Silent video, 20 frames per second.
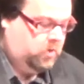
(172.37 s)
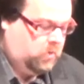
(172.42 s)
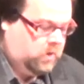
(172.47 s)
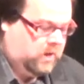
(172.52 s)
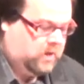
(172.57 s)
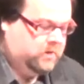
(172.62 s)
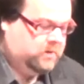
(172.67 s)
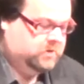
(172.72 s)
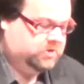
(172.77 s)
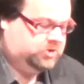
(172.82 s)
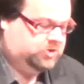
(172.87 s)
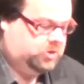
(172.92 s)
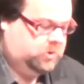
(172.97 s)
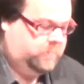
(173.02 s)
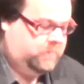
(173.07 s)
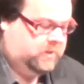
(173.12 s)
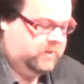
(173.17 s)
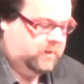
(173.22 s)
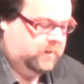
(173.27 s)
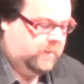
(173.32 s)
you are
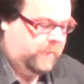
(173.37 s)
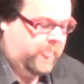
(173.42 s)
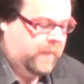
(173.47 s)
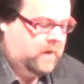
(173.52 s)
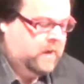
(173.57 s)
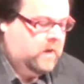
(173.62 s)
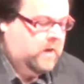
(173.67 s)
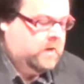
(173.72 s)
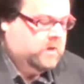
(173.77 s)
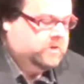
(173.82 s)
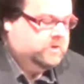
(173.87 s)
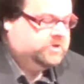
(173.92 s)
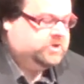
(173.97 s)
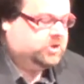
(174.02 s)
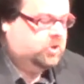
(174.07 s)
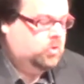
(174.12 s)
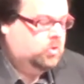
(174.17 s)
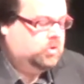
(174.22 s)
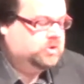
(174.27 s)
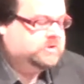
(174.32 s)
distributing.
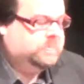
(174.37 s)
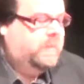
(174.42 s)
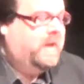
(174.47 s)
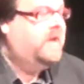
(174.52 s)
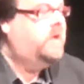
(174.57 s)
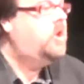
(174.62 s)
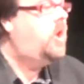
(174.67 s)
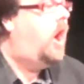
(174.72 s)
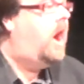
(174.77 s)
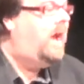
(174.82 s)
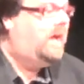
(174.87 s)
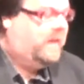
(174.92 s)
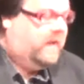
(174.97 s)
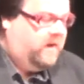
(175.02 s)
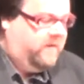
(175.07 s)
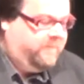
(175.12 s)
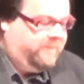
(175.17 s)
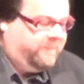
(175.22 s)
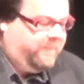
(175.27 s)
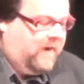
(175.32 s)
Schools may not
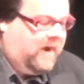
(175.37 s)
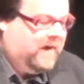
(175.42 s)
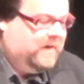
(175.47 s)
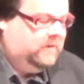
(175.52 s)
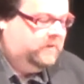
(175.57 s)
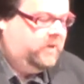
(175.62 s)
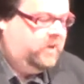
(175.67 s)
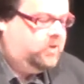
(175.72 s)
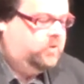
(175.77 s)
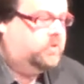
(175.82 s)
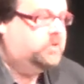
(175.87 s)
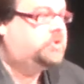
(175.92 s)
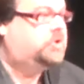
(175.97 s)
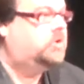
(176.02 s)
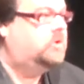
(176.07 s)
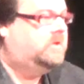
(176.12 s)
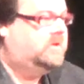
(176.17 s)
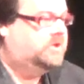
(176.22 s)
confine literature